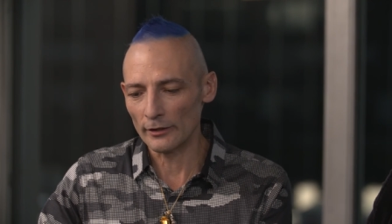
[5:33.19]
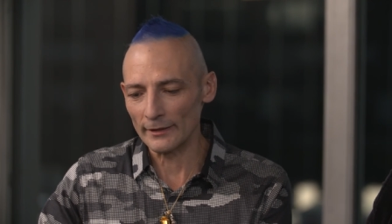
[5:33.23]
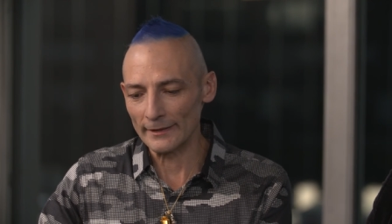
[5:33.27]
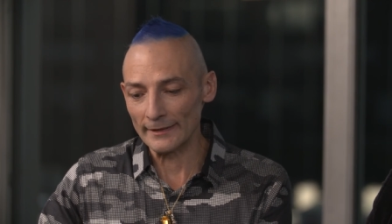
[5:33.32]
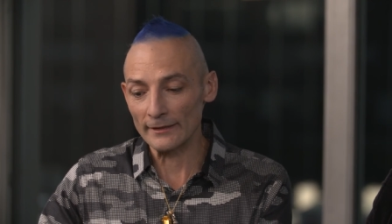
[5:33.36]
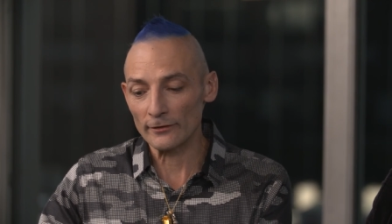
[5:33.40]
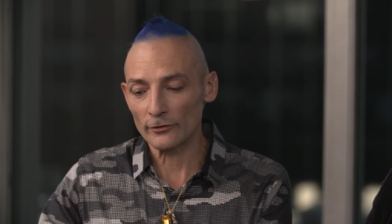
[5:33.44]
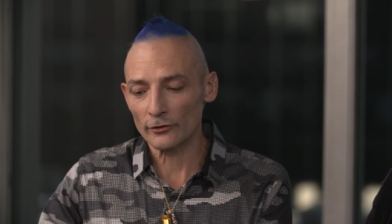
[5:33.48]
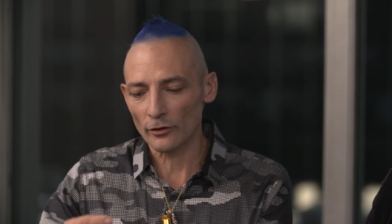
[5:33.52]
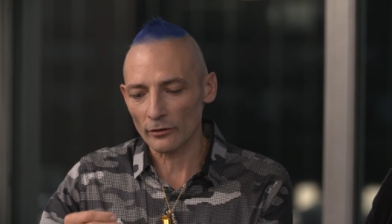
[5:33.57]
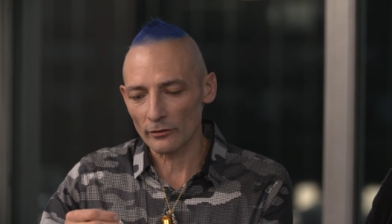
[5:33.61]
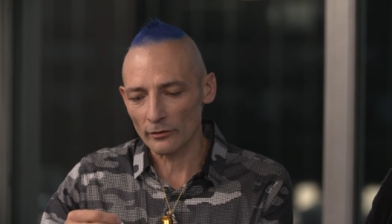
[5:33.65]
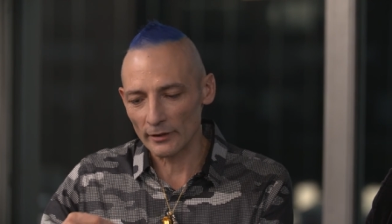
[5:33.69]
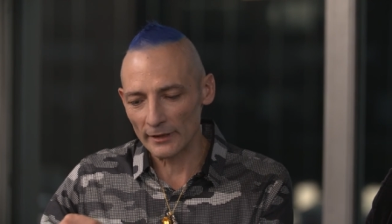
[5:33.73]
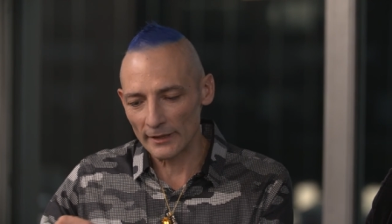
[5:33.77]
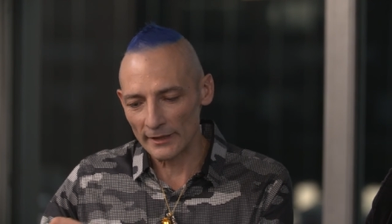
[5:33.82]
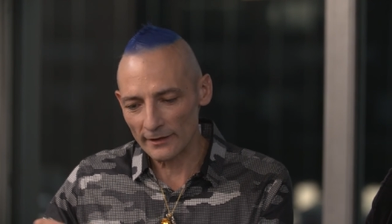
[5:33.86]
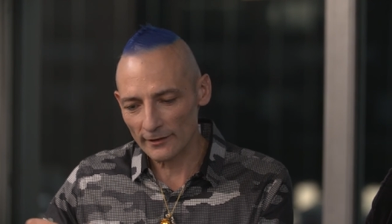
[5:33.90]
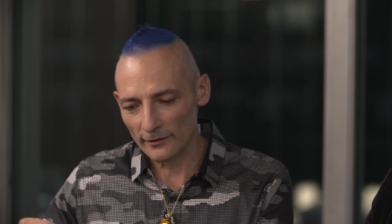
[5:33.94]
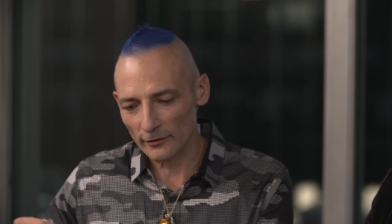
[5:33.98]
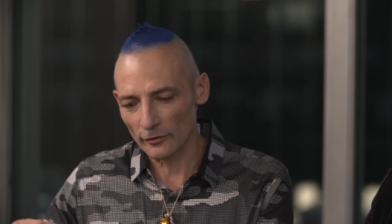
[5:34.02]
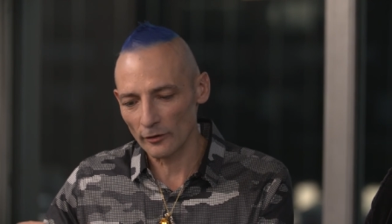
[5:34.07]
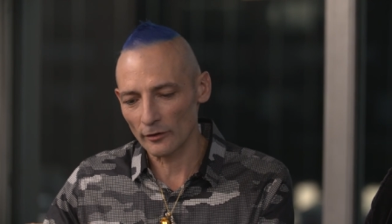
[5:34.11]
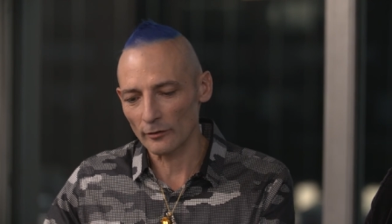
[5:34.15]

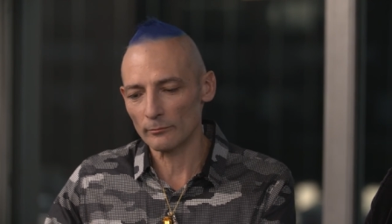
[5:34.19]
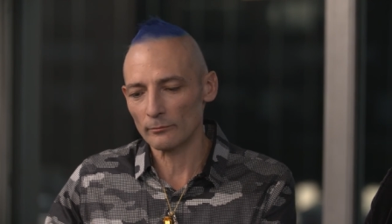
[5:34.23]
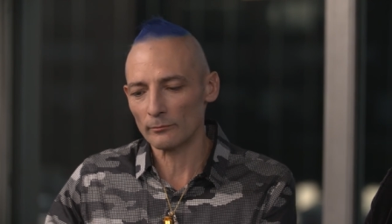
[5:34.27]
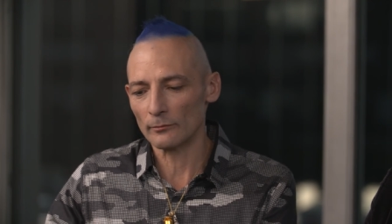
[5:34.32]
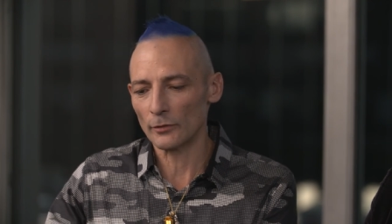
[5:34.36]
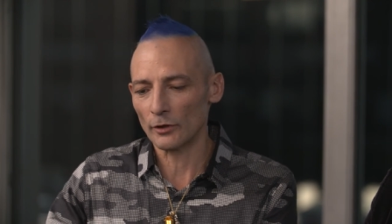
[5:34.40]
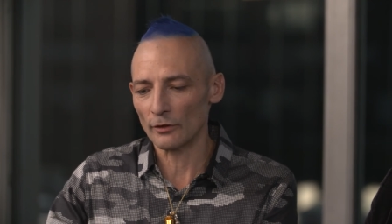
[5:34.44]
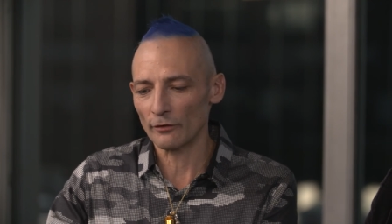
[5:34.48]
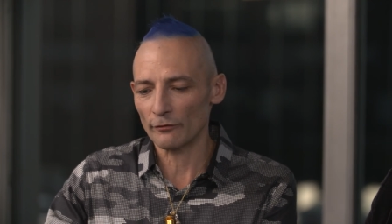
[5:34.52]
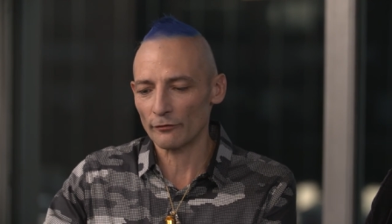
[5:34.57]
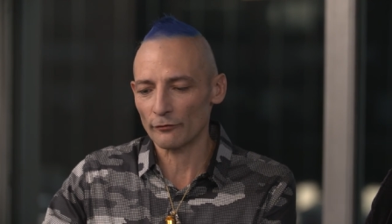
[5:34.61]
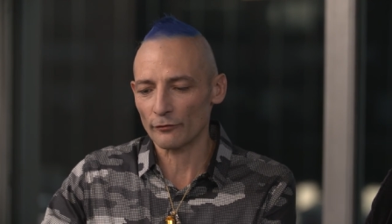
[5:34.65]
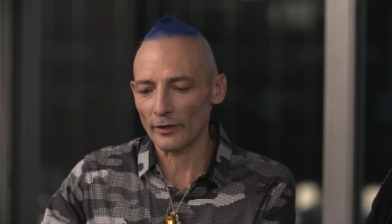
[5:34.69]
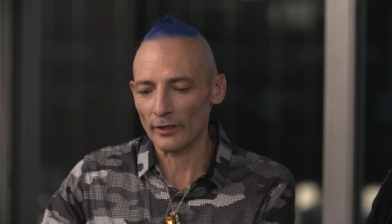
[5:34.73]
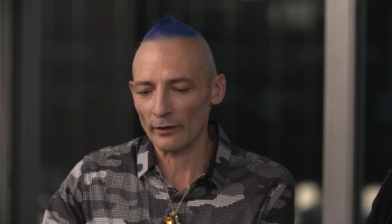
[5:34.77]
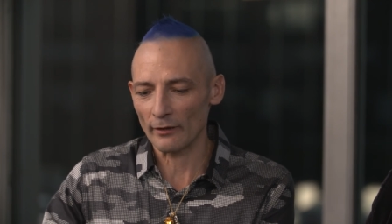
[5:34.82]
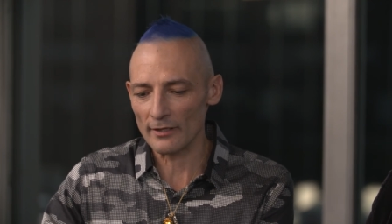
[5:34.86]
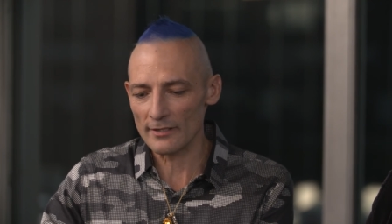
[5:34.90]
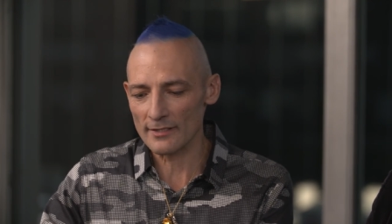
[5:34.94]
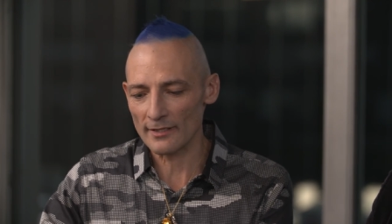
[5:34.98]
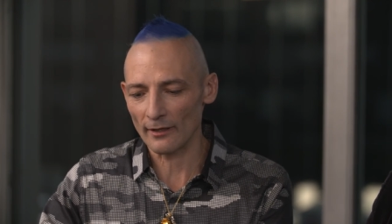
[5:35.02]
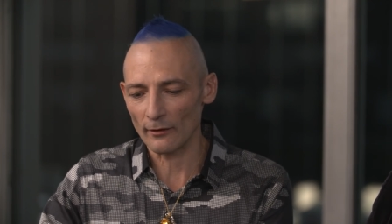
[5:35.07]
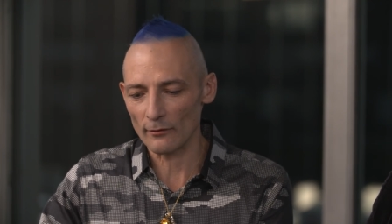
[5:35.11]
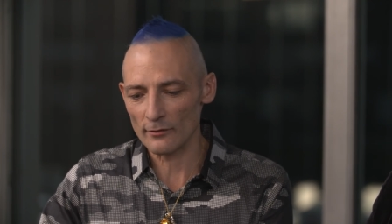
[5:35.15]
Internally, some
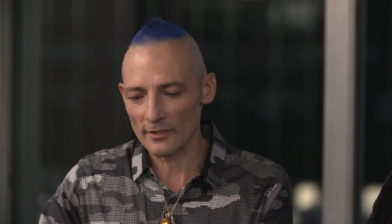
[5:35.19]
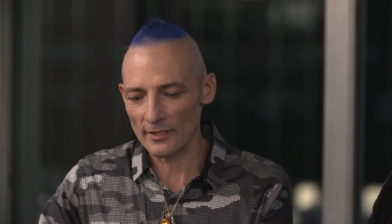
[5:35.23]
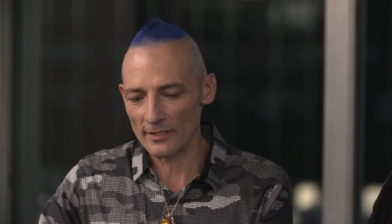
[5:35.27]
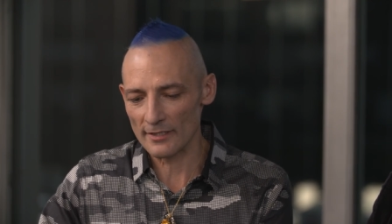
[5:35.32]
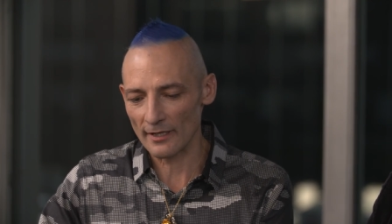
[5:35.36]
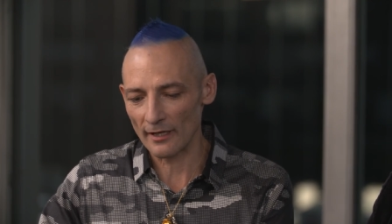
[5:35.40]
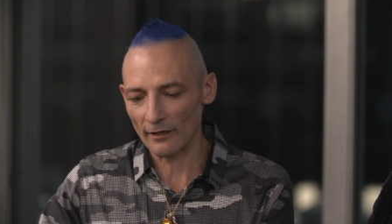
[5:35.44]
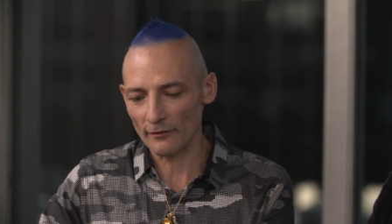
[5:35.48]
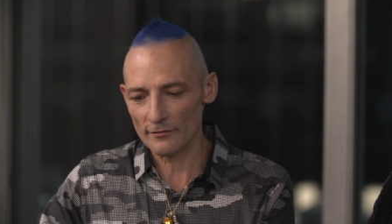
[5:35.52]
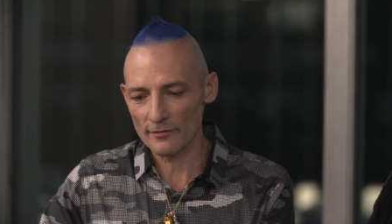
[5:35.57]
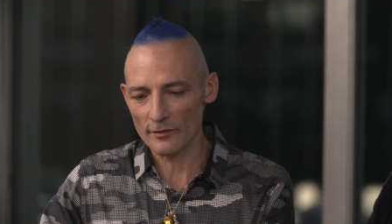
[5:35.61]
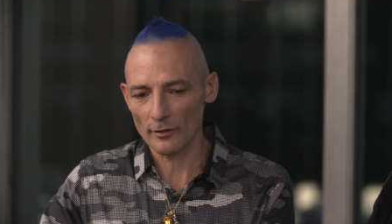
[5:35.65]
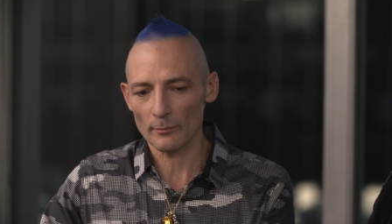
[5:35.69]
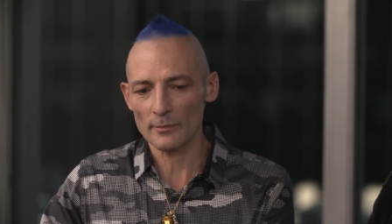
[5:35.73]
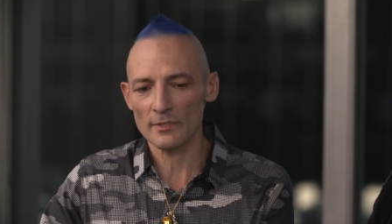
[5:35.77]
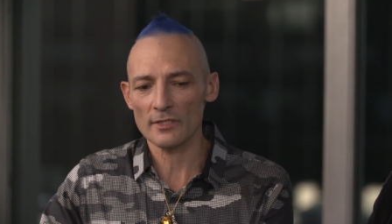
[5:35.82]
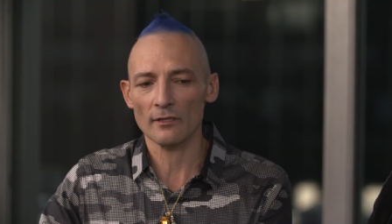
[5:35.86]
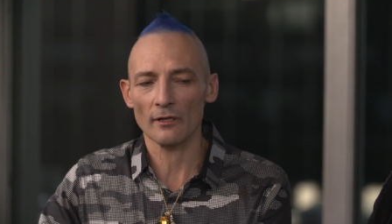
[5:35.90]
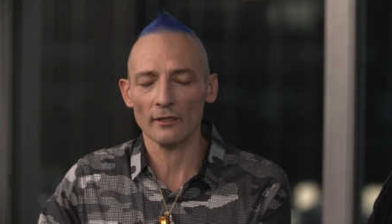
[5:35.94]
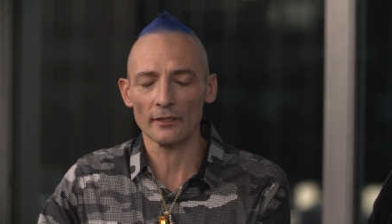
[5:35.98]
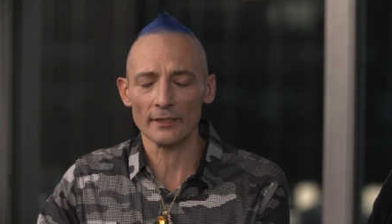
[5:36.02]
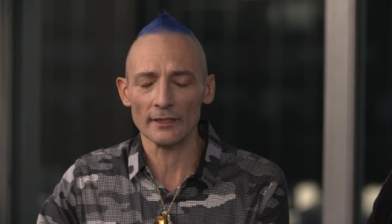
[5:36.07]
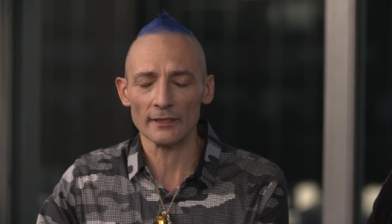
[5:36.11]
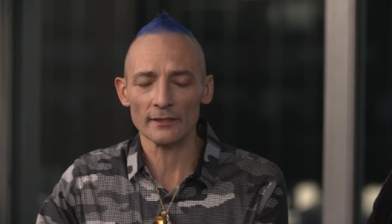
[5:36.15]
fragrance houses have some
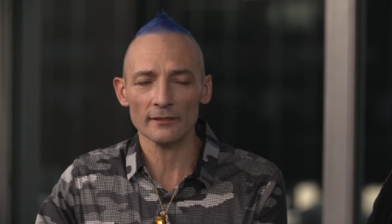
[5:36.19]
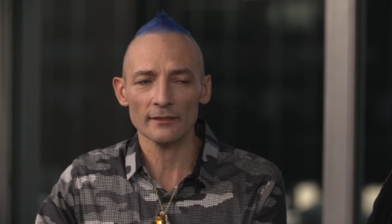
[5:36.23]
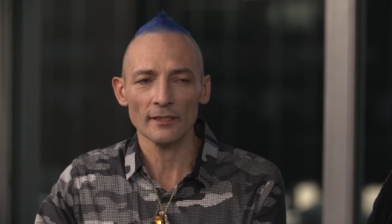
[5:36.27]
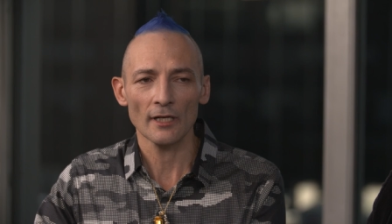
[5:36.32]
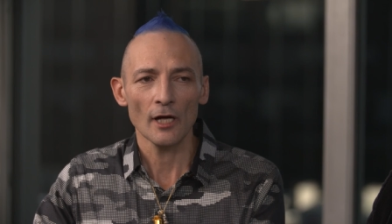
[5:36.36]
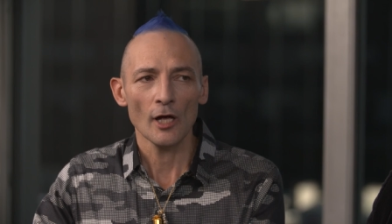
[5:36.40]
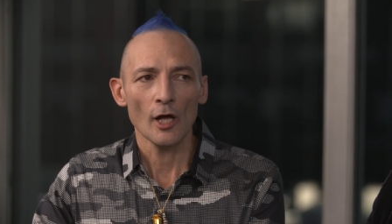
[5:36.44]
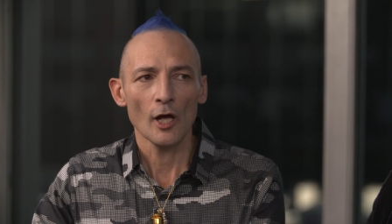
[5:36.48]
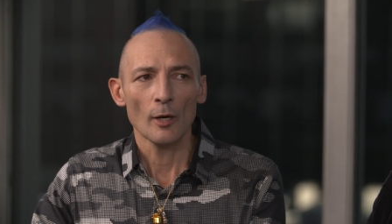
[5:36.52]
studies.